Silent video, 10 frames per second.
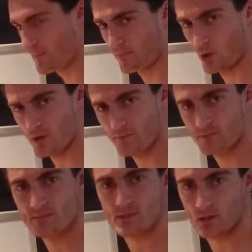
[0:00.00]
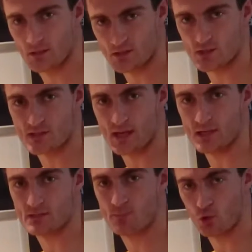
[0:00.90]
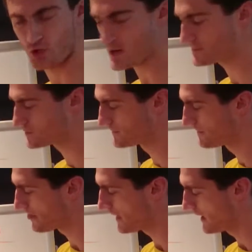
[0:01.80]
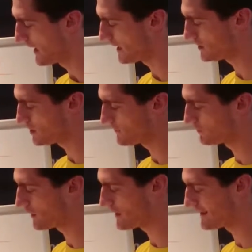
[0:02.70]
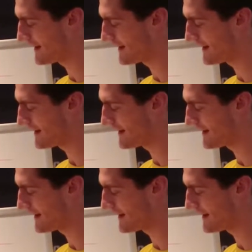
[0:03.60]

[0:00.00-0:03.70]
to improve. So let's just say it's push-ups, and you complete